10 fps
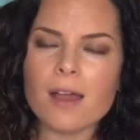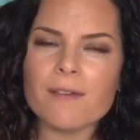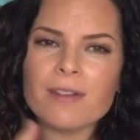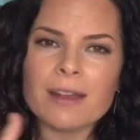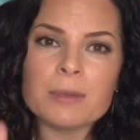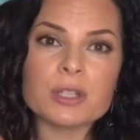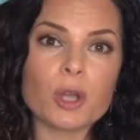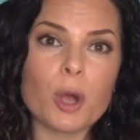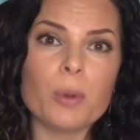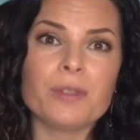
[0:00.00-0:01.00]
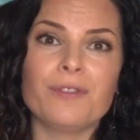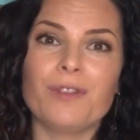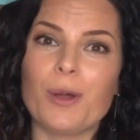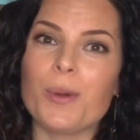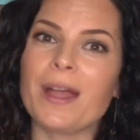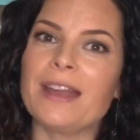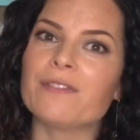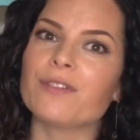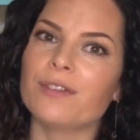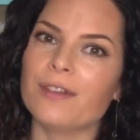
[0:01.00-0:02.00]
very much a go with the flow kind
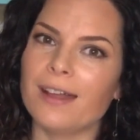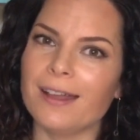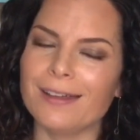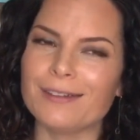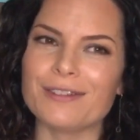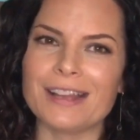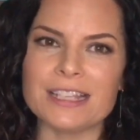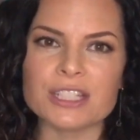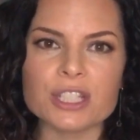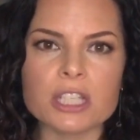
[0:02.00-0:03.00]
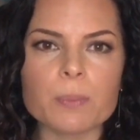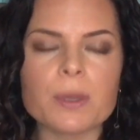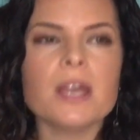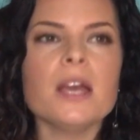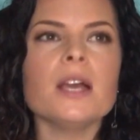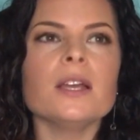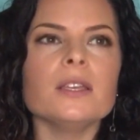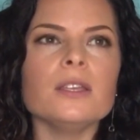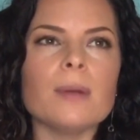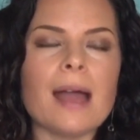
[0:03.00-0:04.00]
of a relationship.
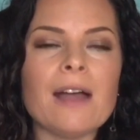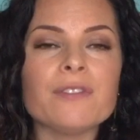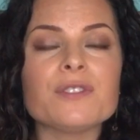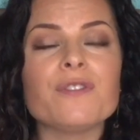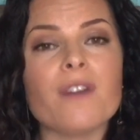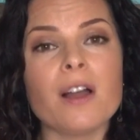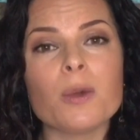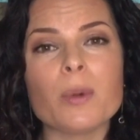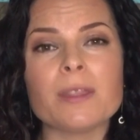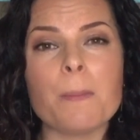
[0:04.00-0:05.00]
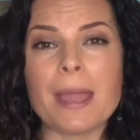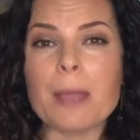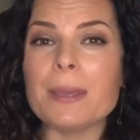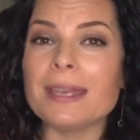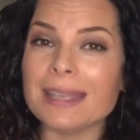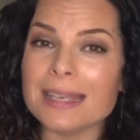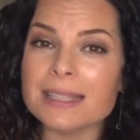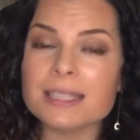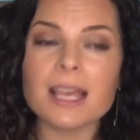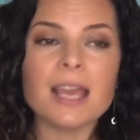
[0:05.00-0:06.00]
You have to follow what the baby
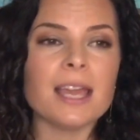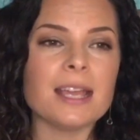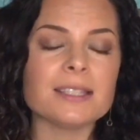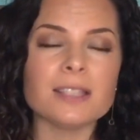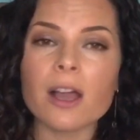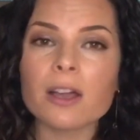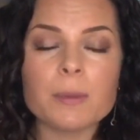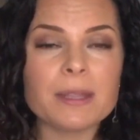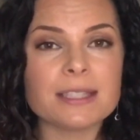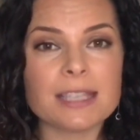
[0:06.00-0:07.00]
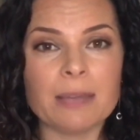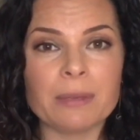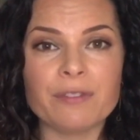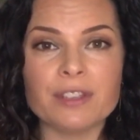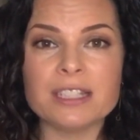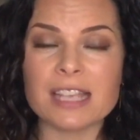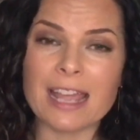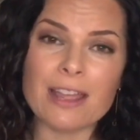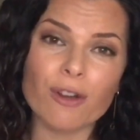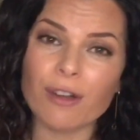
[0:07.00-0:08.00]
needs. It's not going to be the same every
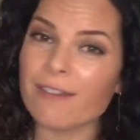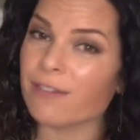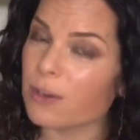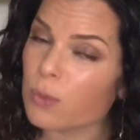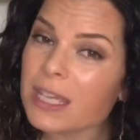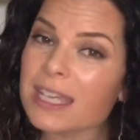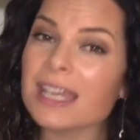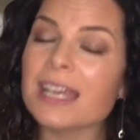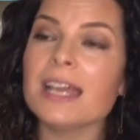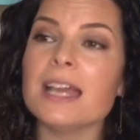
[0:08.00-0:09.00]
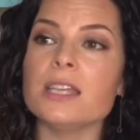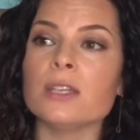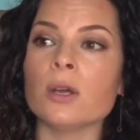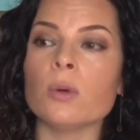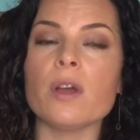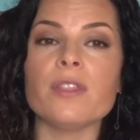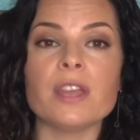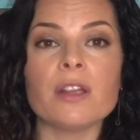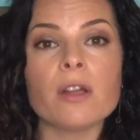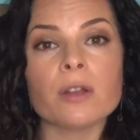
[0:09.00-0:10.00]
day or every week. You know,
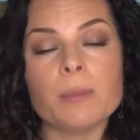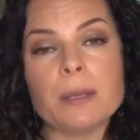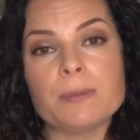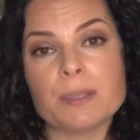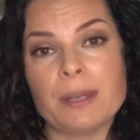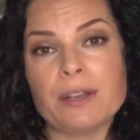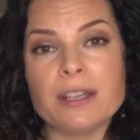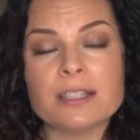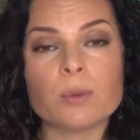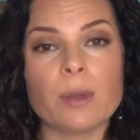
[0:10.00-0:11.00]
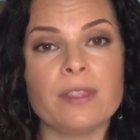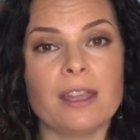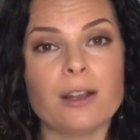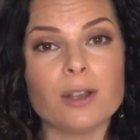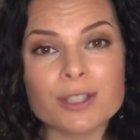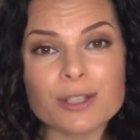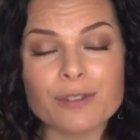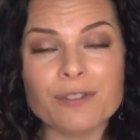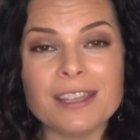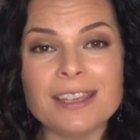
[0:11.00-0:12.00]
there are going to be periods when they cluster
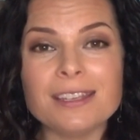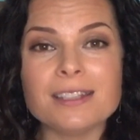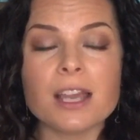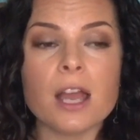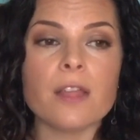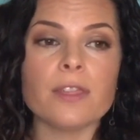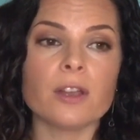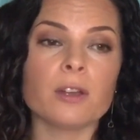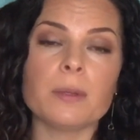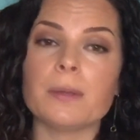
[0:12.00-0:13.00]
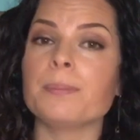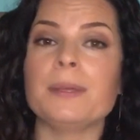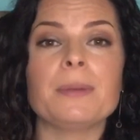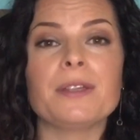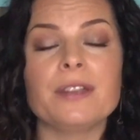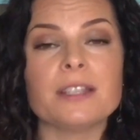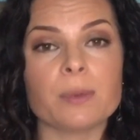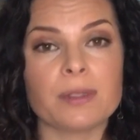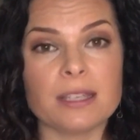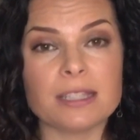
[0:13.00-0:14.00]
feed. There are going to be periods
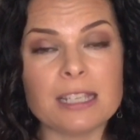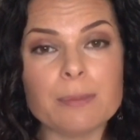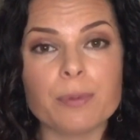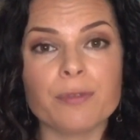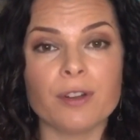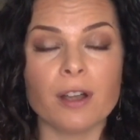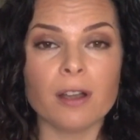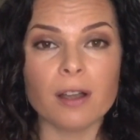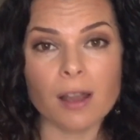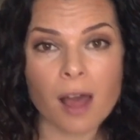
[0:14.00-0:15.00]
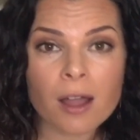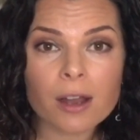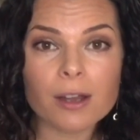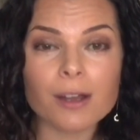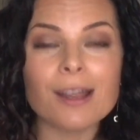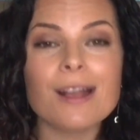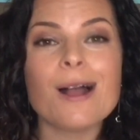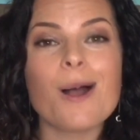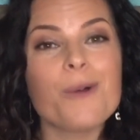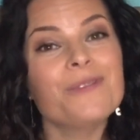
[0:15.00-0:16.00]
when they sleep for longer,
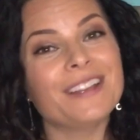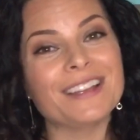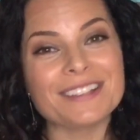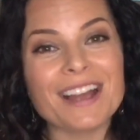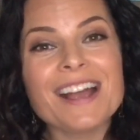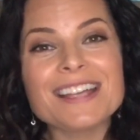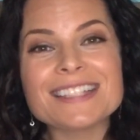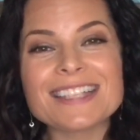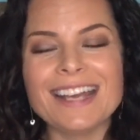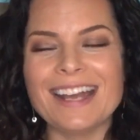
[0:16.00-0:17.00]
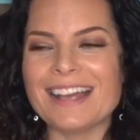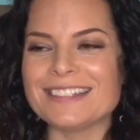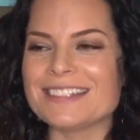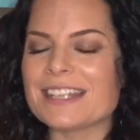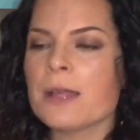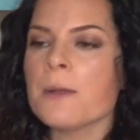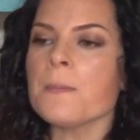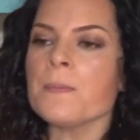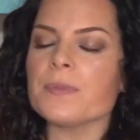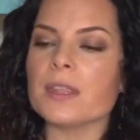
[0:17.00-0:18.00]
hopefully at night. And,
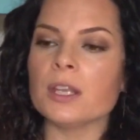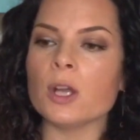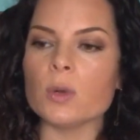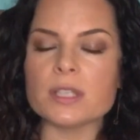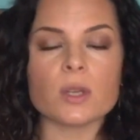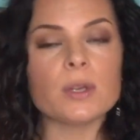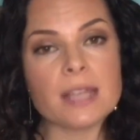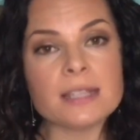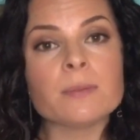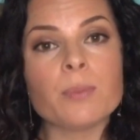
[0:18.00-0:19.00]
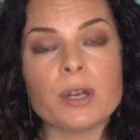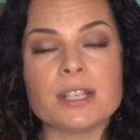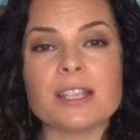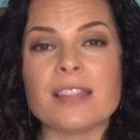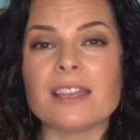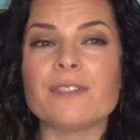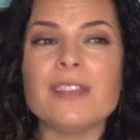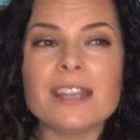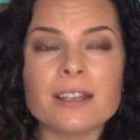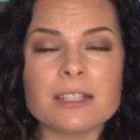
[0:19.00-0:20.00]
you know, so that's important. I think
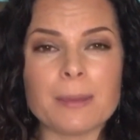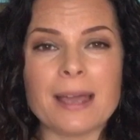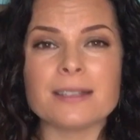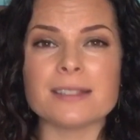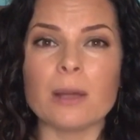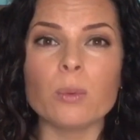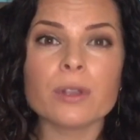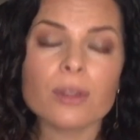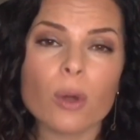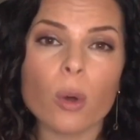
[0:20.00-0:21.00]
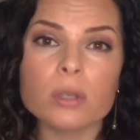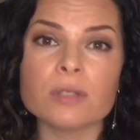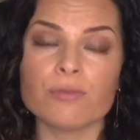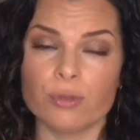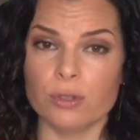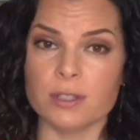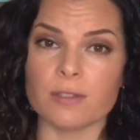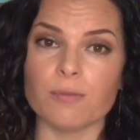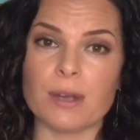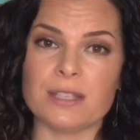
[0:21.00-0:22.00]
feeding on demand is like one of the golden rules
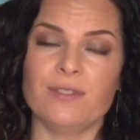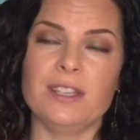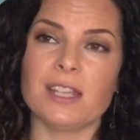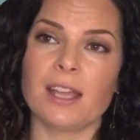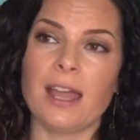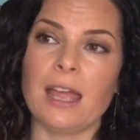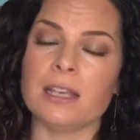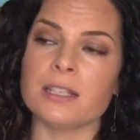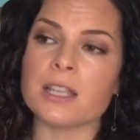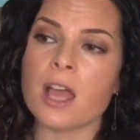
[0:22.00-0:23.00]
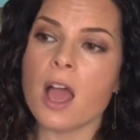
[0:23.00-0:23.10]
of breastfeeding, and